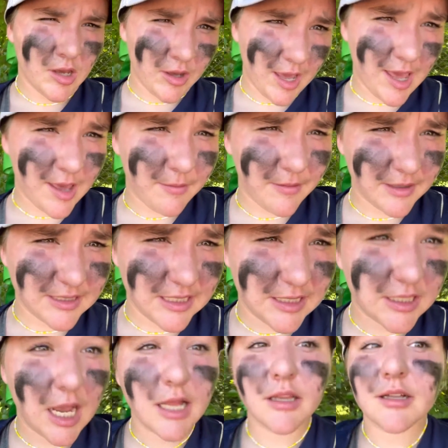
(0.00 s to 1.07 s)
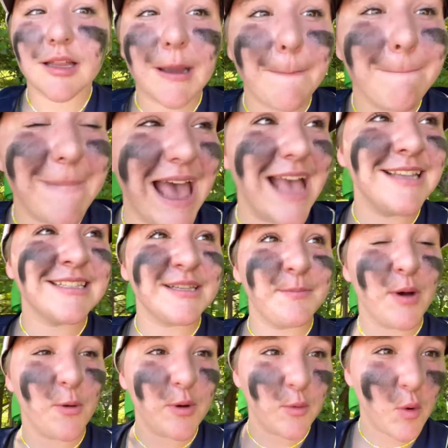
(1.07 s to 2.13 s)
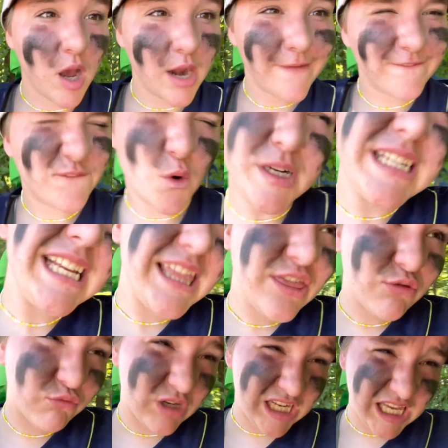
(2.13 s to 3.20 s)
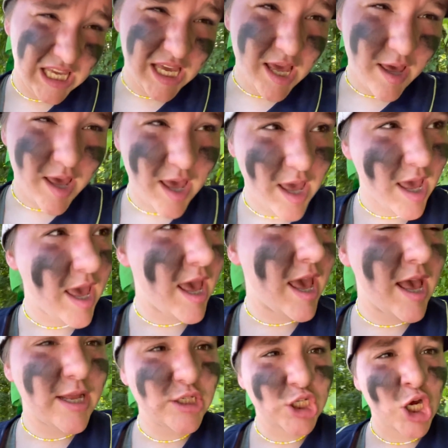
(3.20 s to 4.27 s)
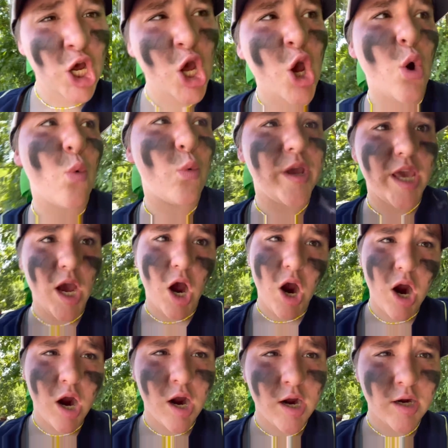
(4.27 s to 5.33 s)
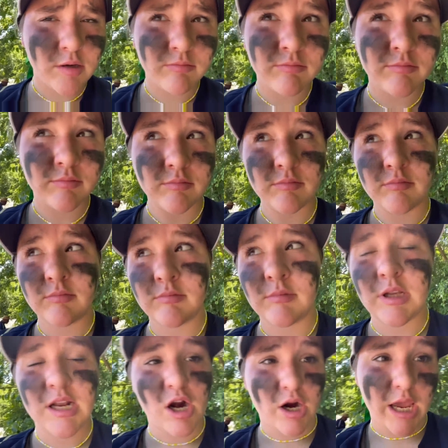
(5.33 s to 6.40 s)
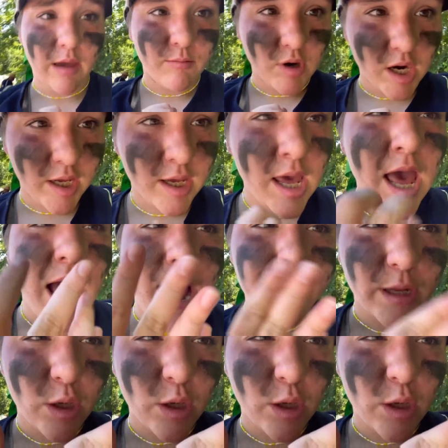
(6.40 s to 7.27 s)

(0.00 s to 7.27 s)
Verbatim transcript: Okay, besties, I look like a mess, but we won 14-3 and we are in our game break. I'm